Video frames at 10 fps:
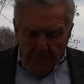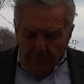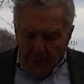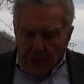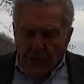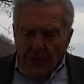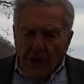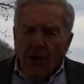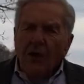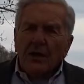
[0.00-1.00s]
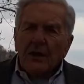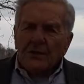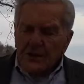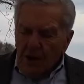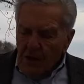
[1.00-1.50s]
but you can call little
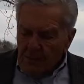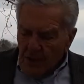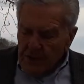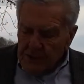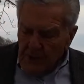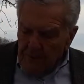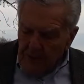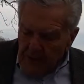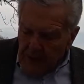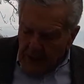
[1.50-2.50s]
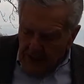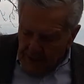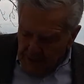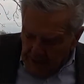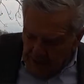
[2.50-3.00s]
songbirds.
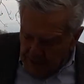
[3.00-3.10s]
And, and